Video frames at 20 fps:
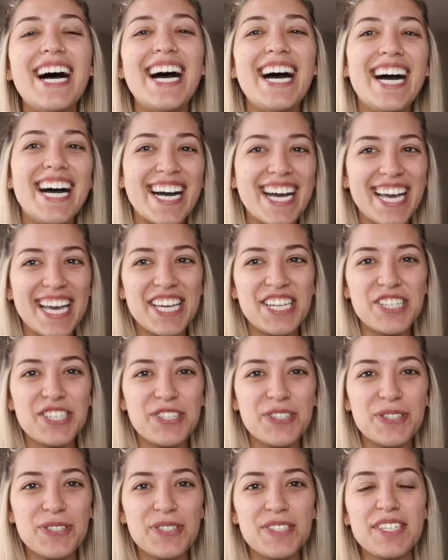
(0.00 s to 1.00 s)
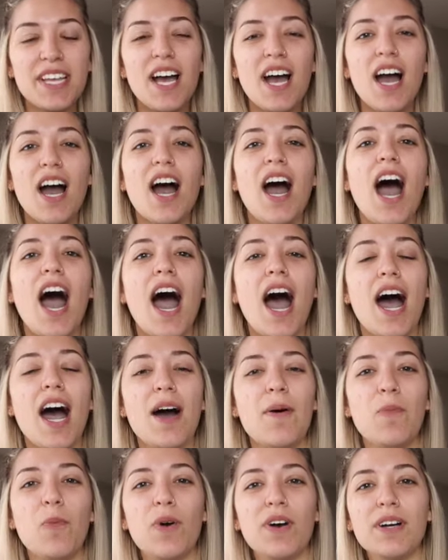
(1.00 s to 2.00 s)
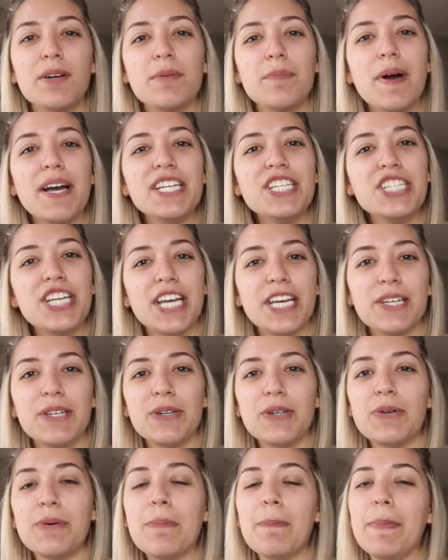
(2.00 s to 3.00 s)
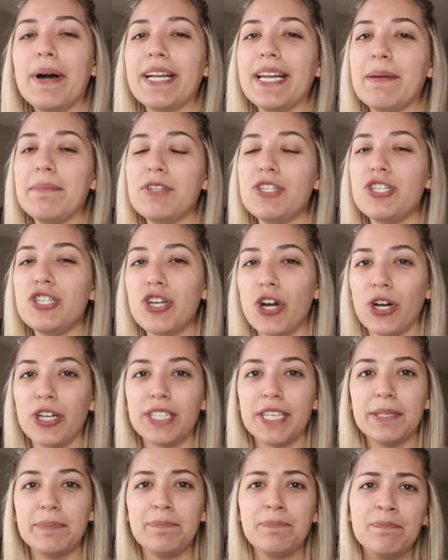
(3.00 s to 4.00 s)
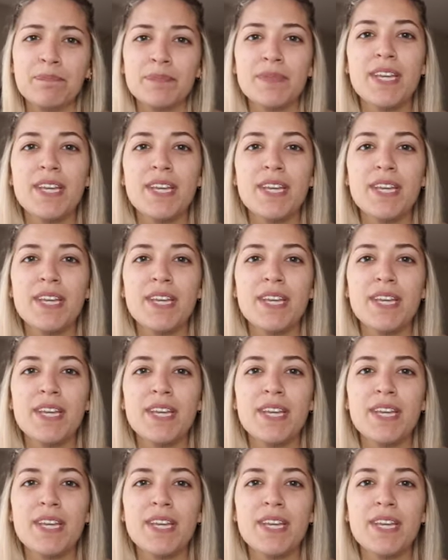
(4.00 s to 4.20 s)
Hi angels, welcome to my channel. My name is Charlie.